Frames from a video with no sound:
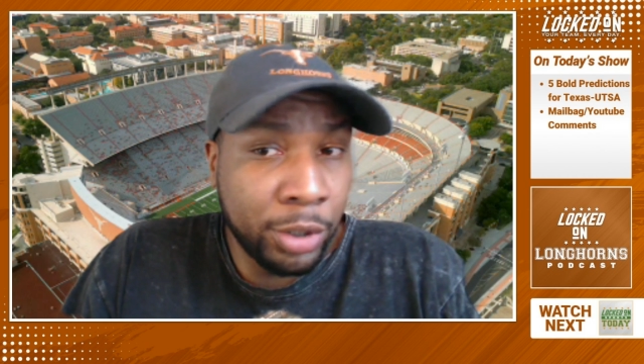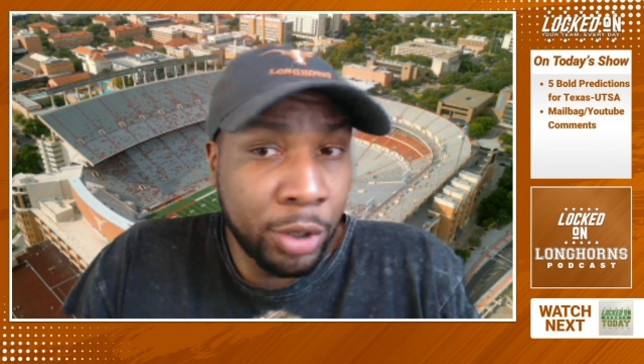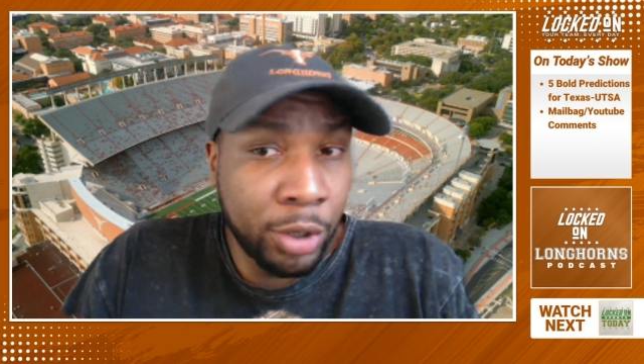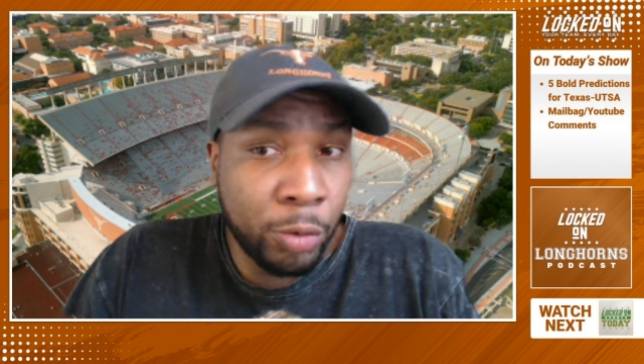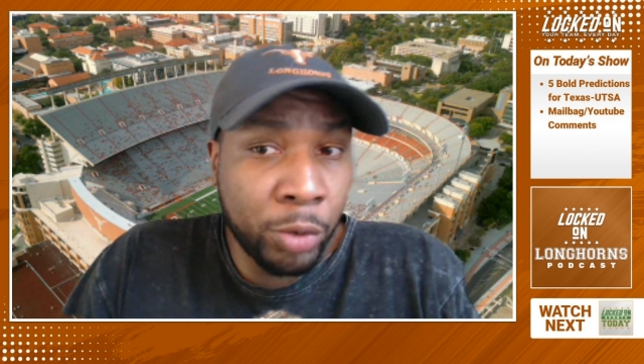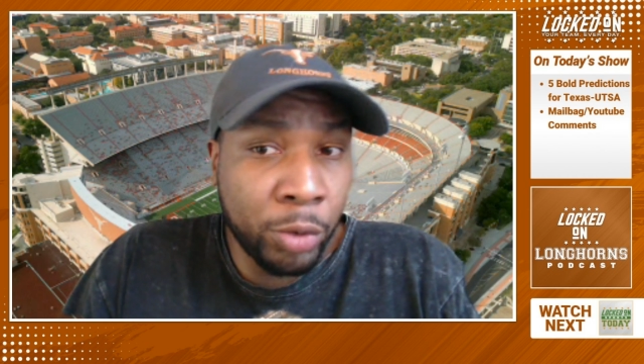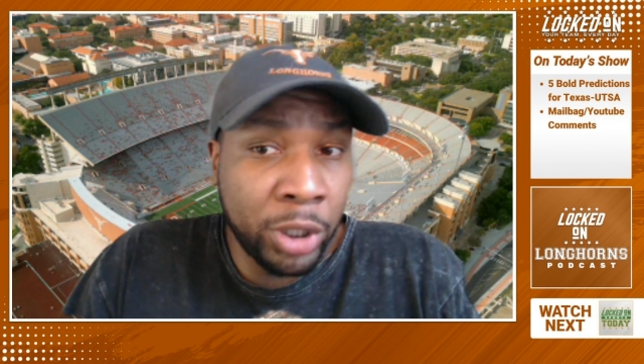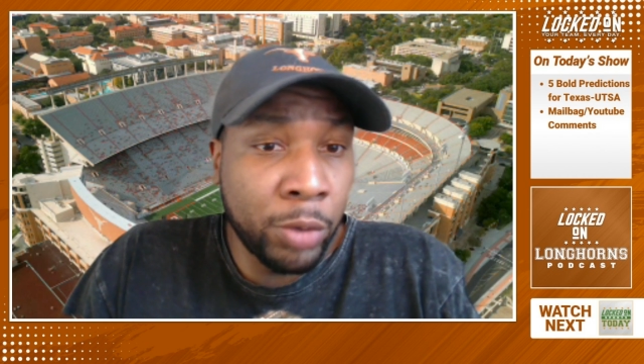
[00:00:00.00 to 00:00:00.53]
you
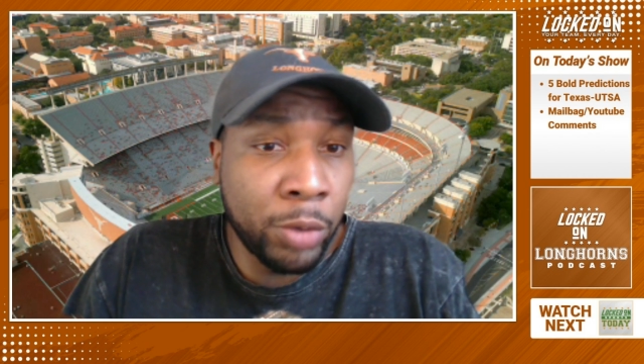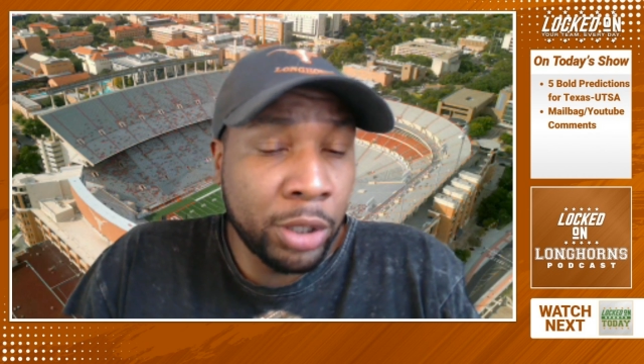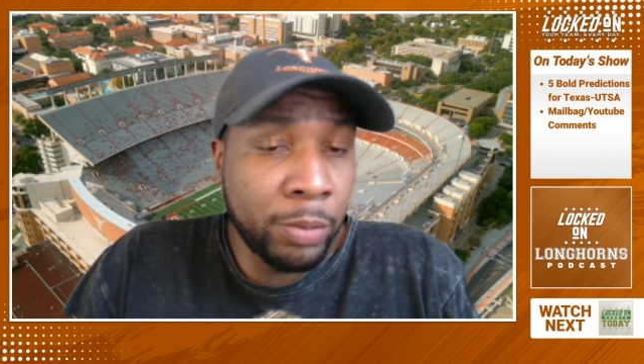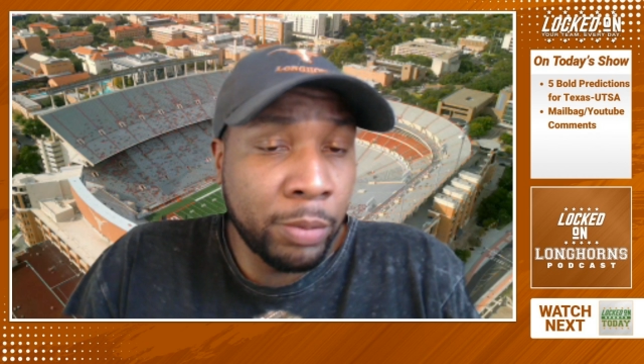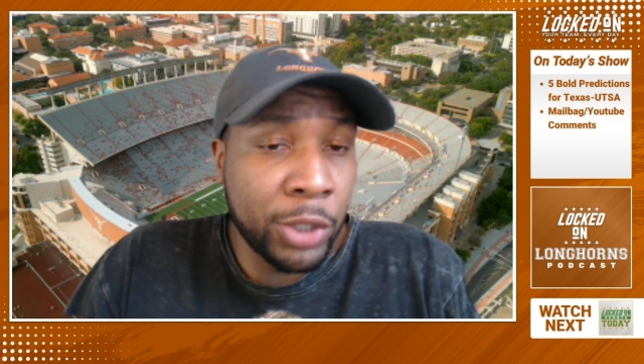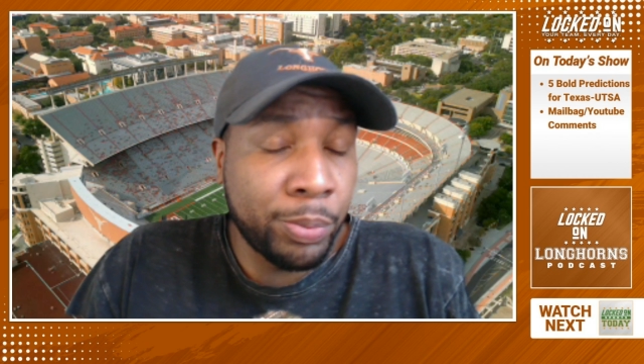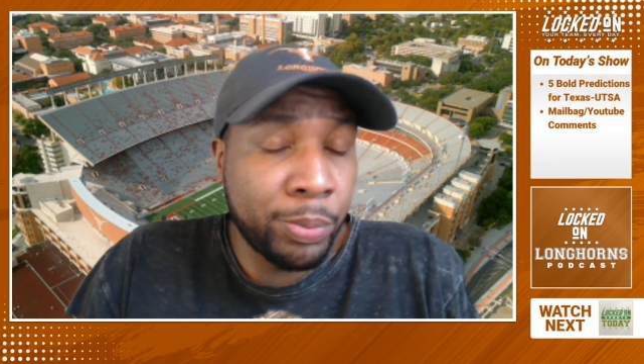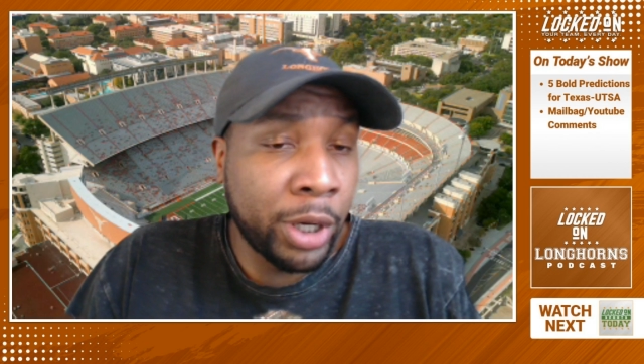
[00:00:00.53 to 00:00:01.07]
know, really one of the
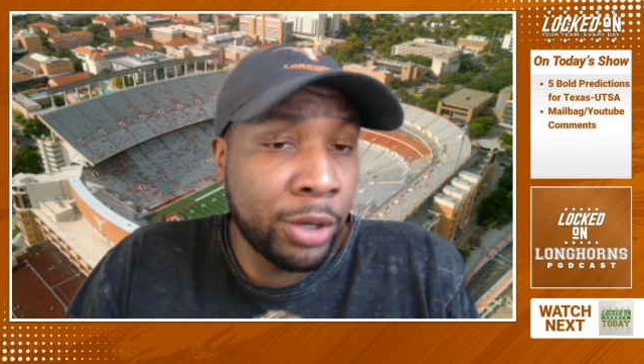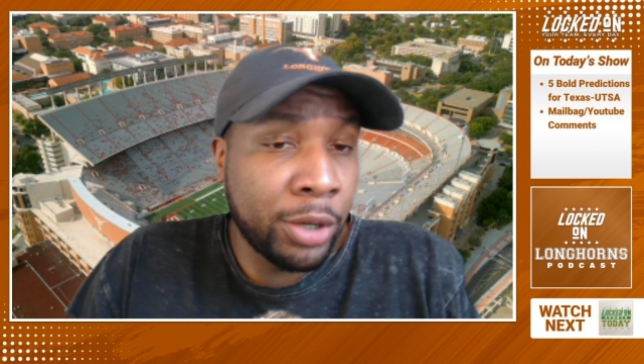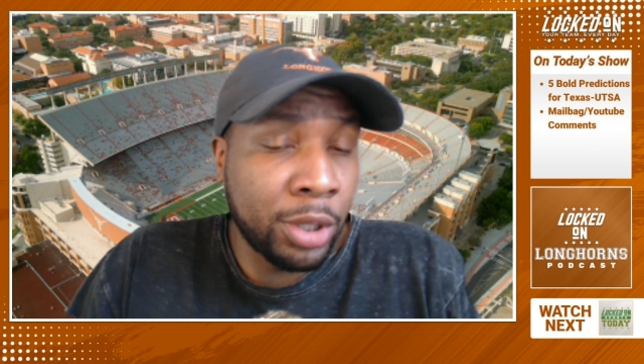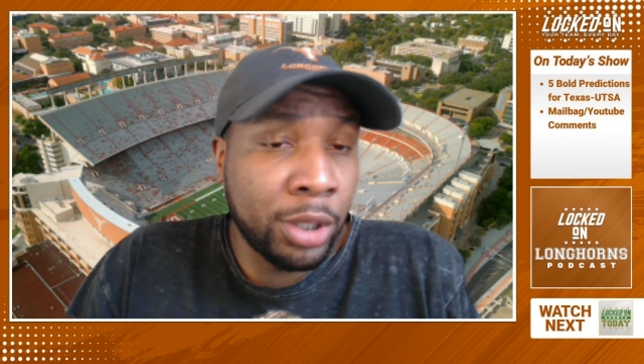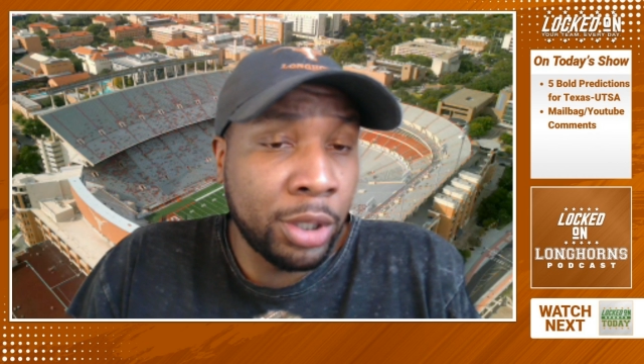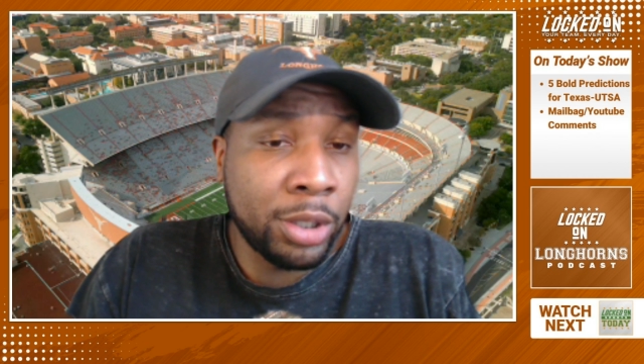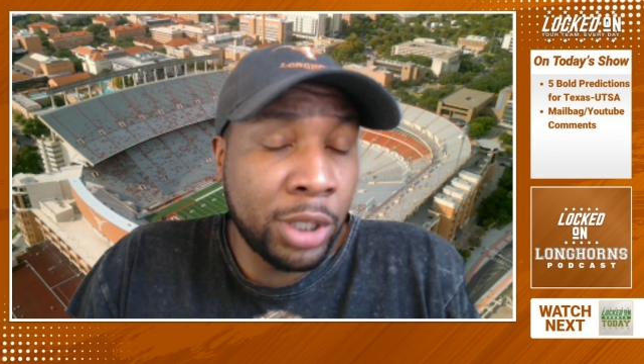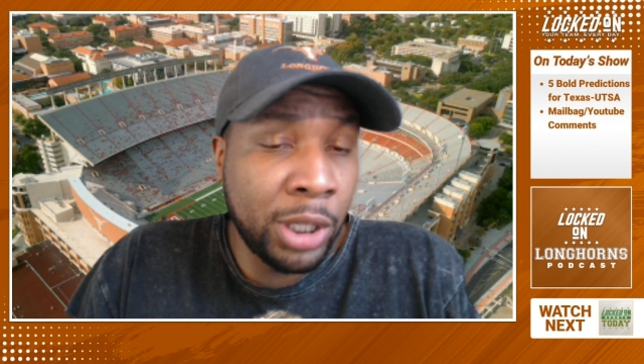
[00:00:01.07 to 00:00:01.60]
best players
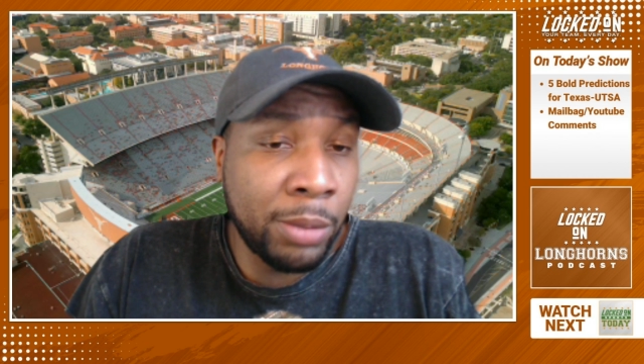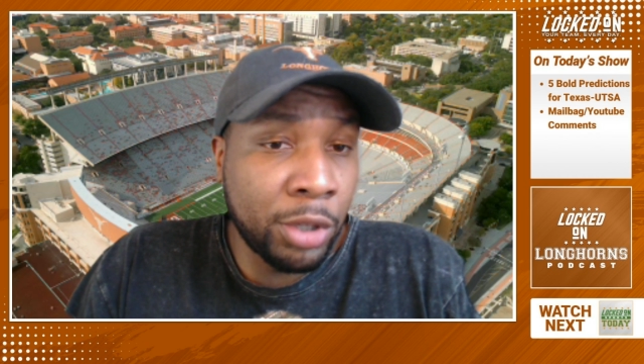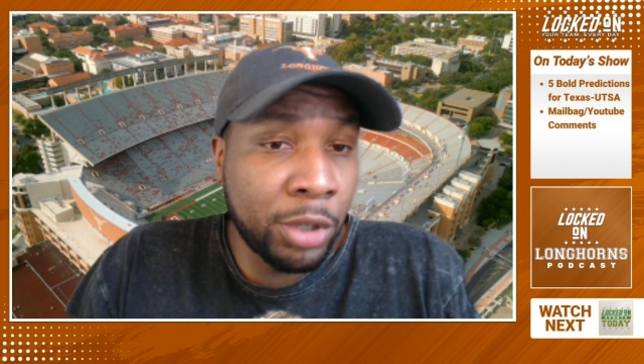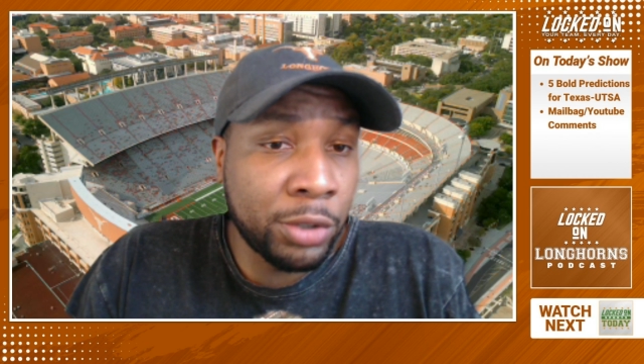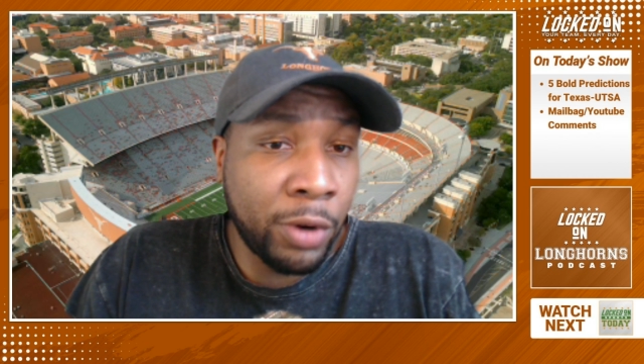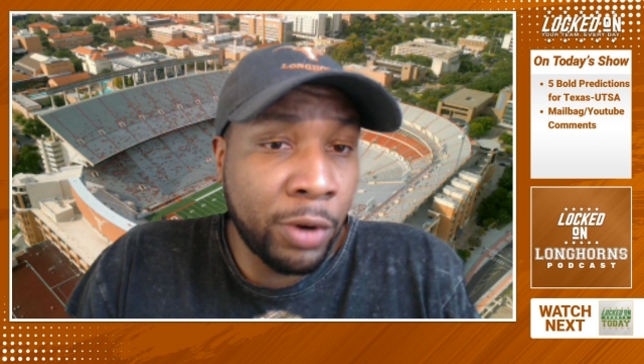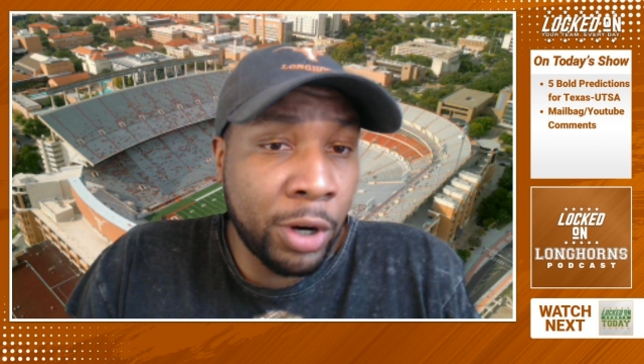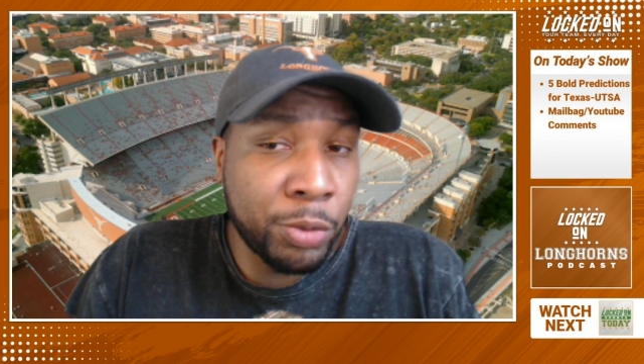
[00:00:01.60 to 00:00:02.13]
on the team thus far,